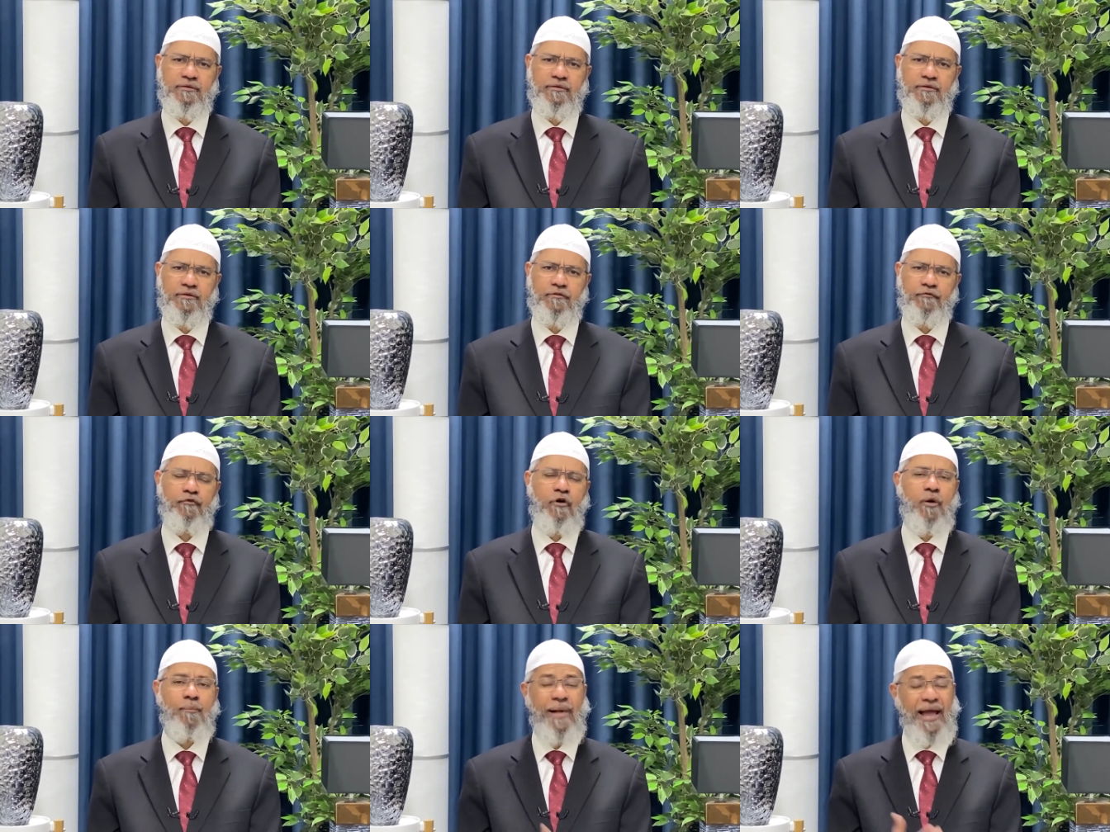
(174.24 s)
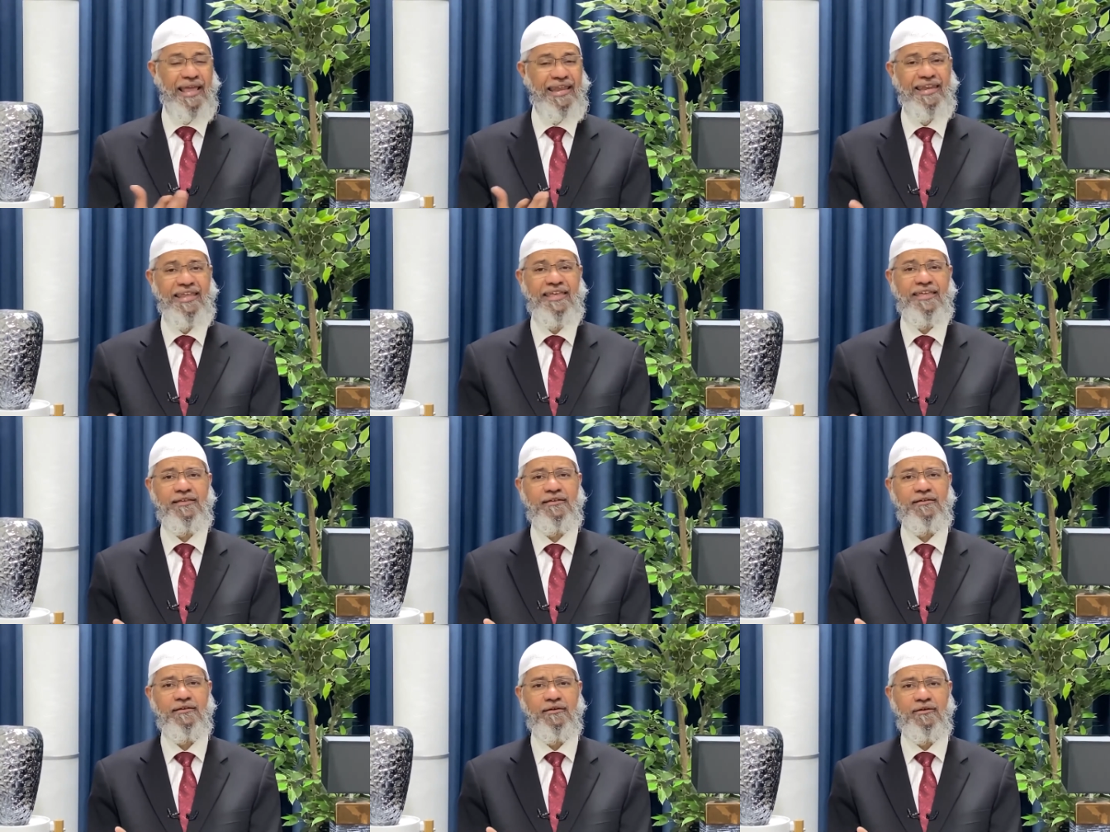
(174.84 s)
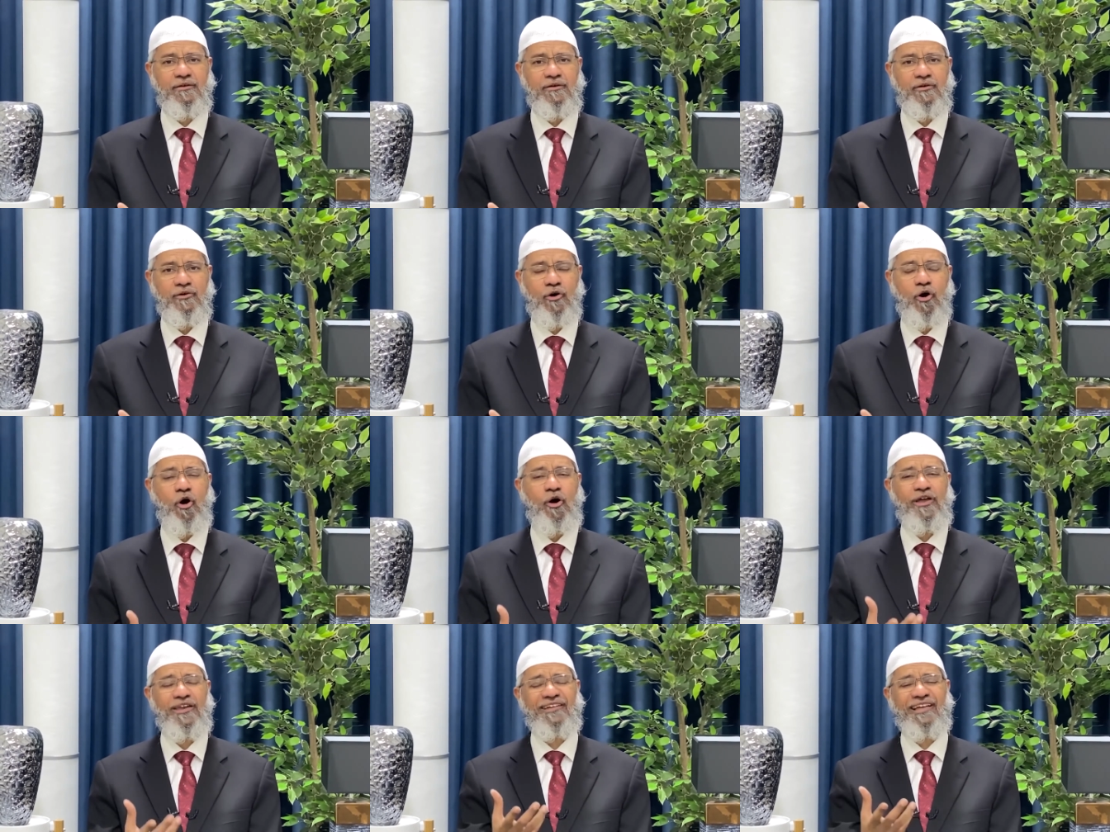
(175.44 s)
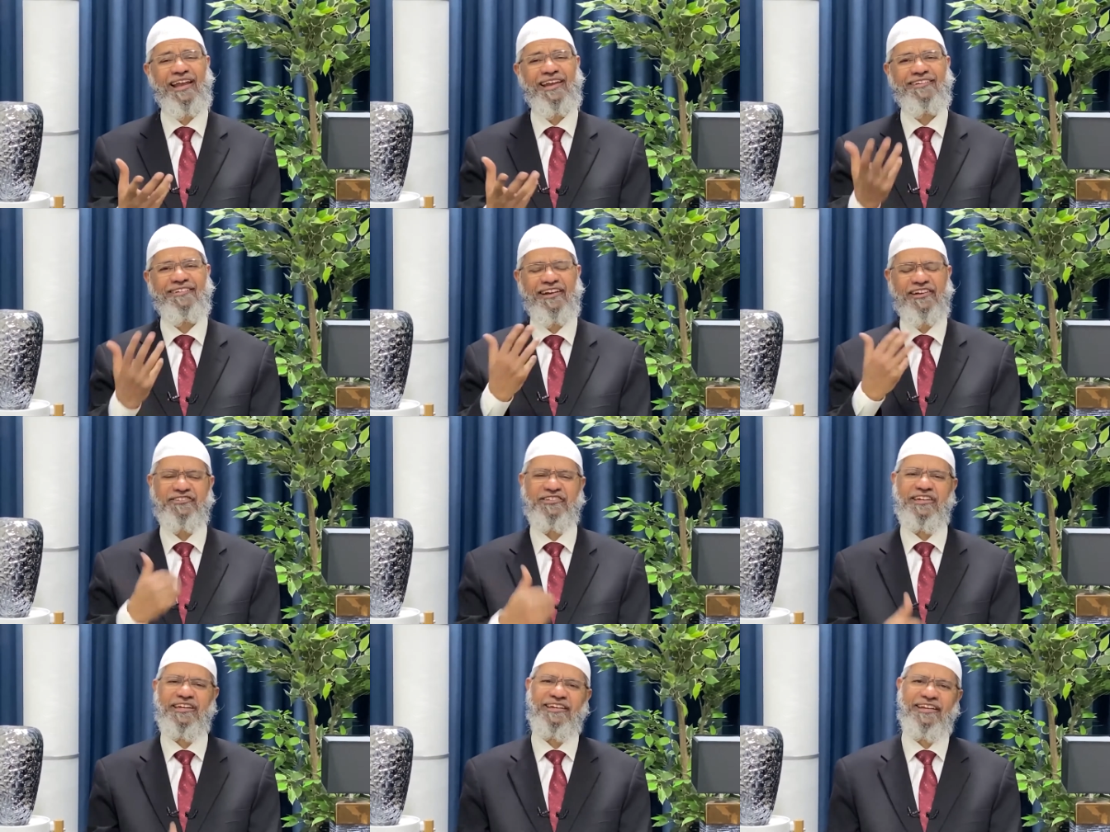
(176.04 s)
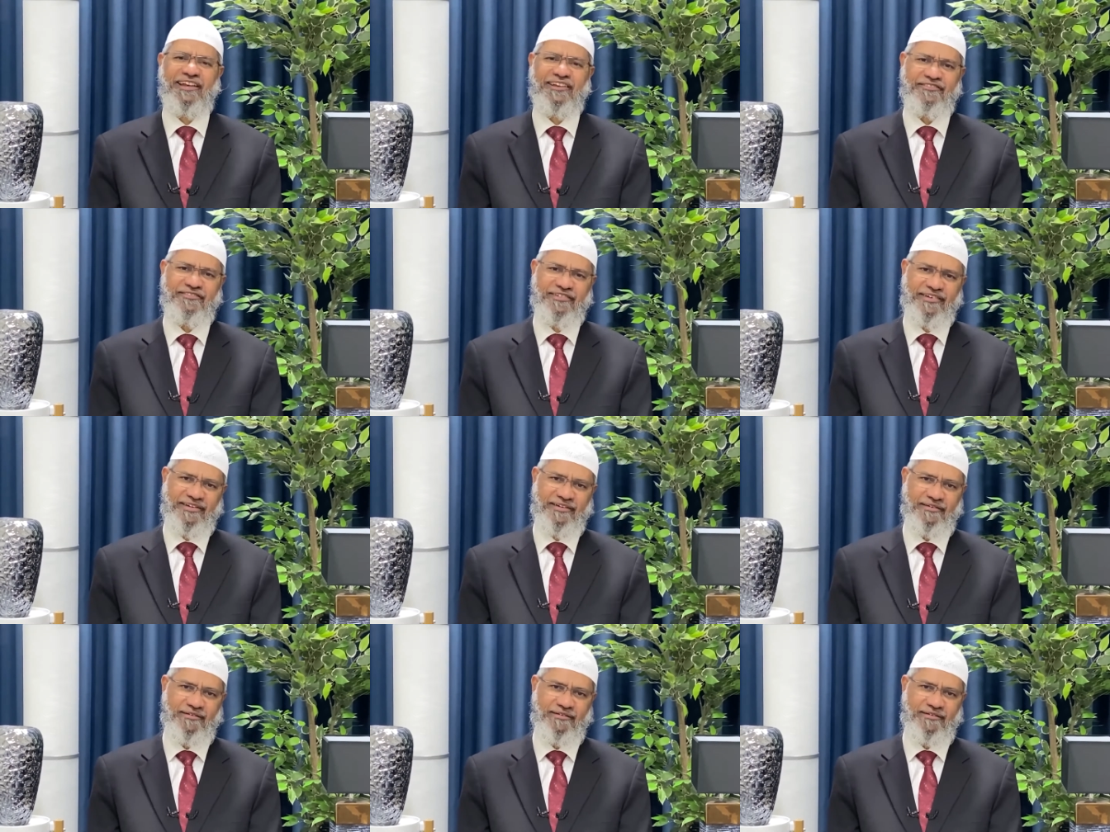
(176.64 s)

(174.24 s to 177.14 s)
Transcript: for mining or in construction industry.